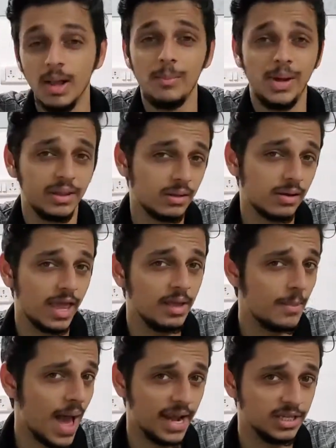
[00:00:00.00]
Places like
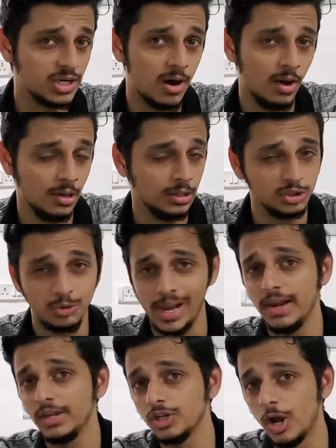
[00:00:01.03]
marriage hall,
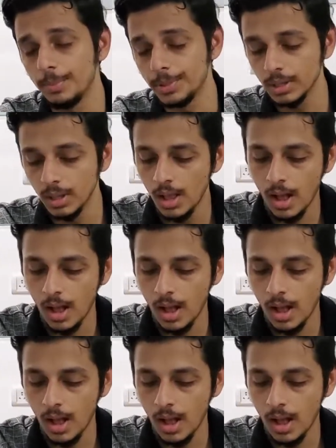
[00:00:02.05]
jewelry shops.